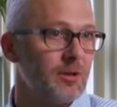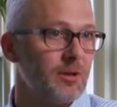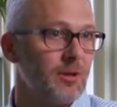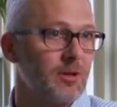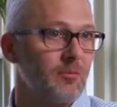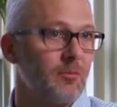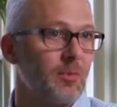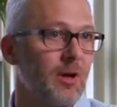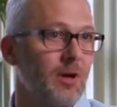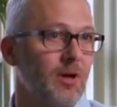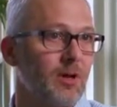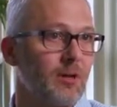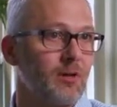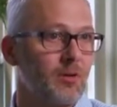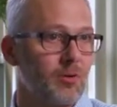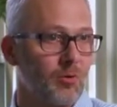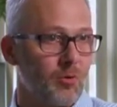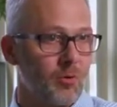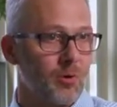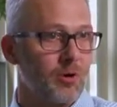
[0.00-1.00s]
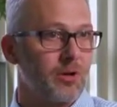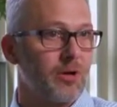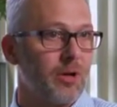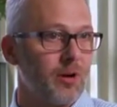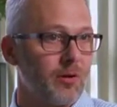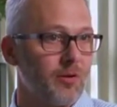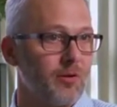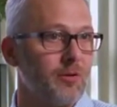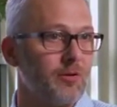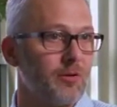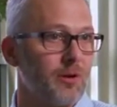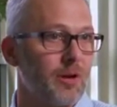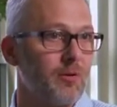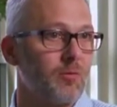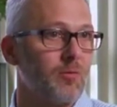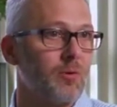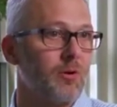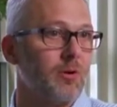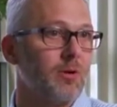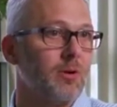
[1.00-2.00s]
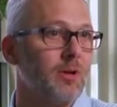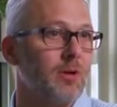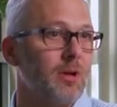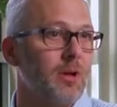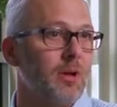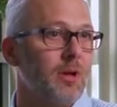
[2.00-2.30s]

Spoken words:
in my core carrier network?